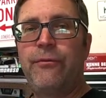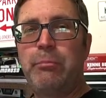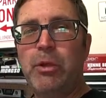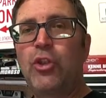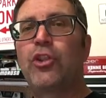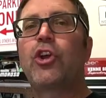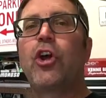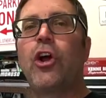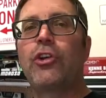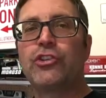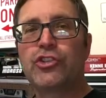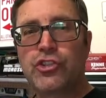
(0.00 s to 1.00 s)
build the
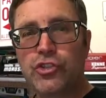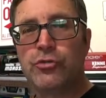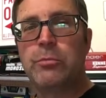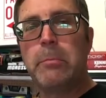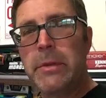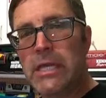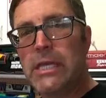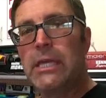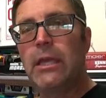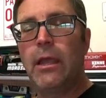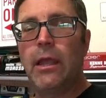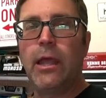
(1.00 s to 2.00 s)
car to suit
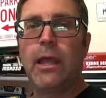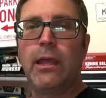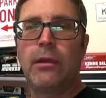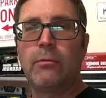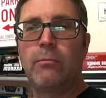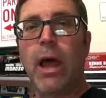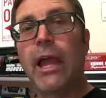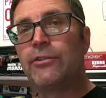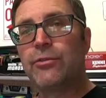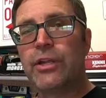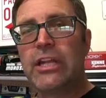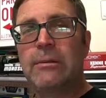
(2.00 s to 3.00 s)
me and my
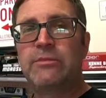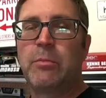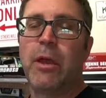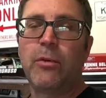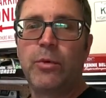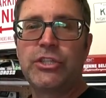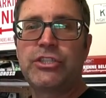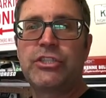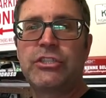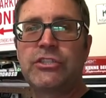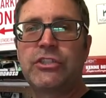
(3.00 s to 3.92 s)
dreams, my wishes.